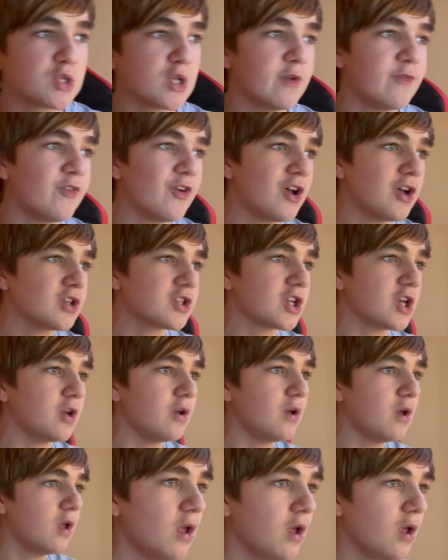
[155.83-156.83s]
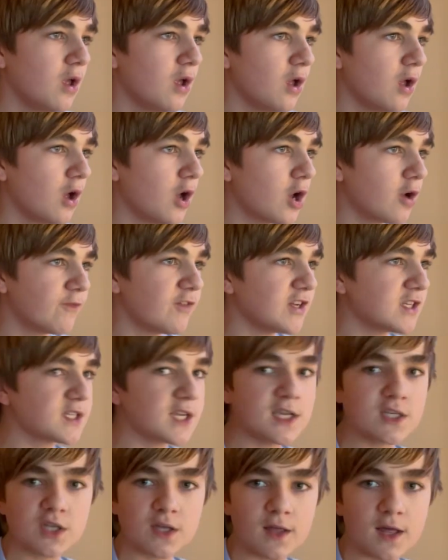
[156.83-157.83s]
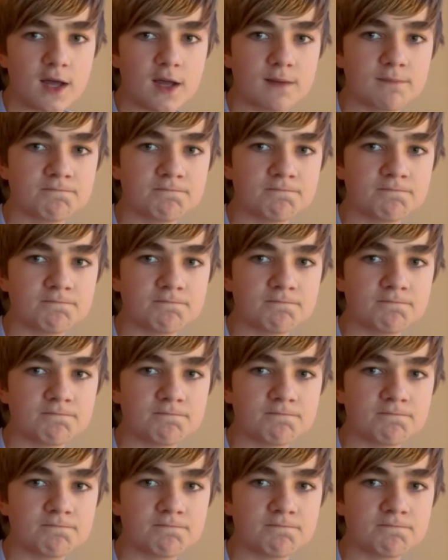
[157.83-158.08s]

far, so hopefully it stays like that.